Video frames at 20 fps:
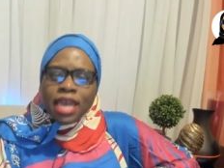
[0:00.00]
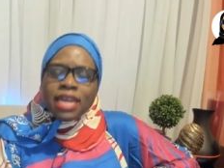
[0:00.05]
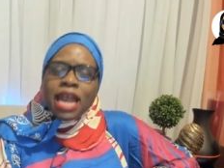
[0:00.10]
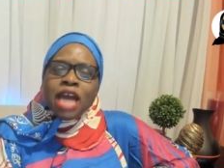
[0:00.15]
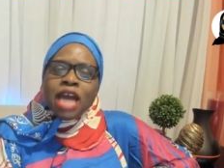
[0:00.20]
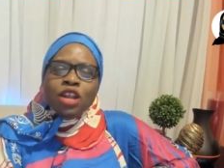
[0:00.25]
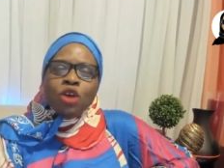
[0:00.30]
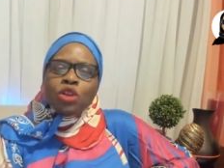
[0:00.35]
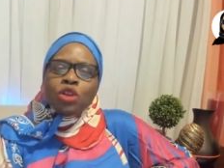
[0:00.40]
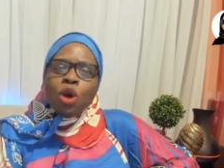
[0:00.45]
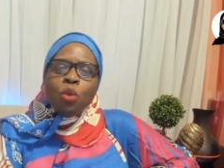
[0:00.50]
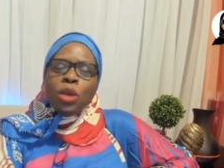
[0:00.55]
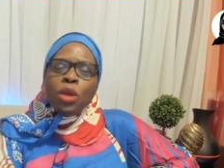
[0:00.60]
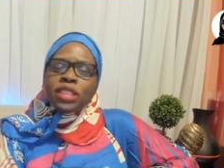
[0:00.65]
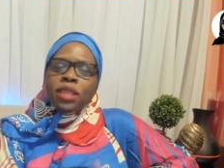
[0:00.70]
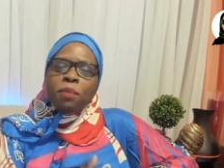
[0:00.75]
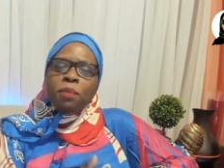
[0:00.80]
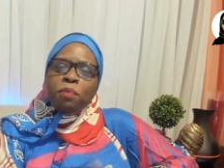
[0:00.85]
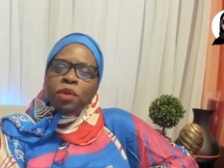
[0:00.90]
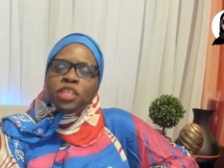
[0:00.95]
And I don't know
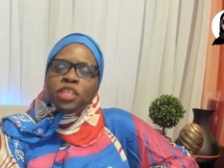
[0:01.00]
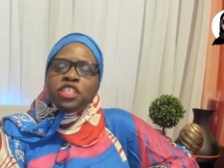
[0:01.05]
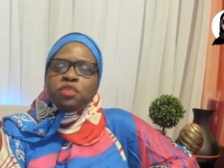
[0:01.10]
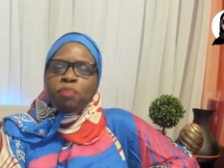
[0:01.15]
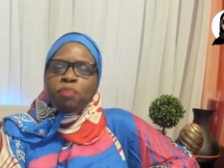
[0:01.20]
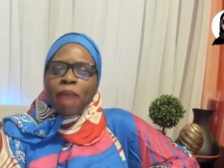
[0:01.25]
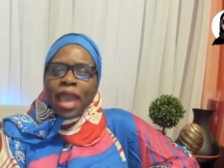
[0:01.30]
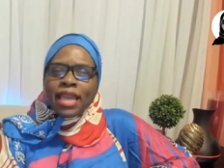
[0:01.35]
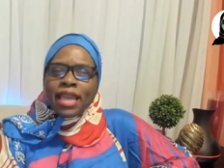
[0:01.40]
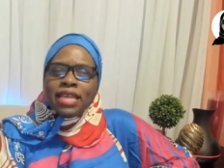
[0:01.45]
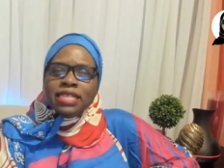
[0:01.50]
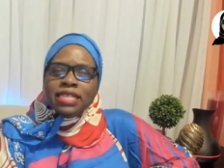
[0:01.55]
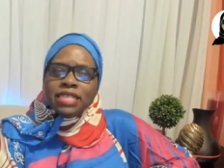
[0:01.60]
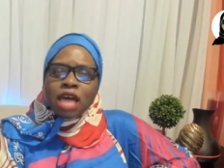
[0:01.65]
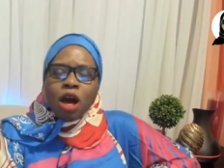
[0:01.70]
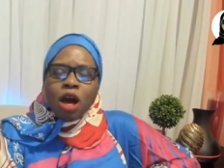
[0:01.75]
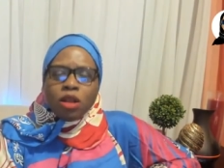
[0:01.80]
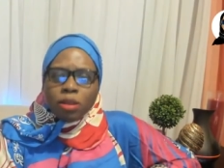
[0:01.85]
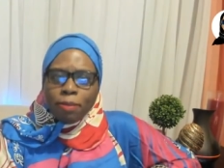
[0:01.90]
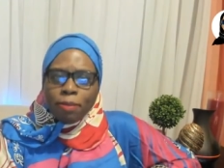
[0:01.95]
what the pushback is
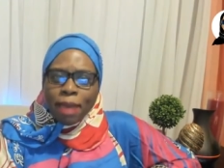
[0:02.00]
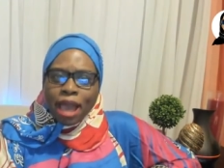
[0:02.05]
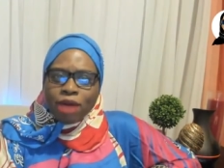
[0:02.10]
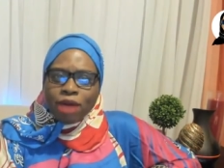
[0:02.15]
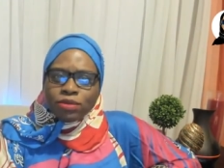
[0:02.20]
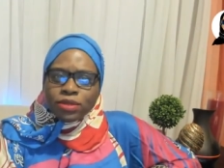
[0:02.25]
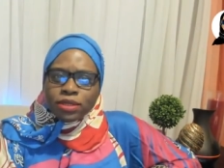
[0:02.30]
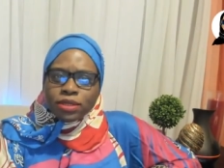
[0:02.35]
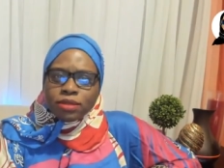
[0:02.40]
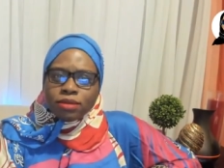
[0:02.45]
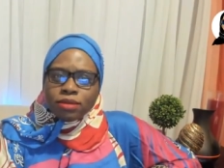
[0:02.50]
all about.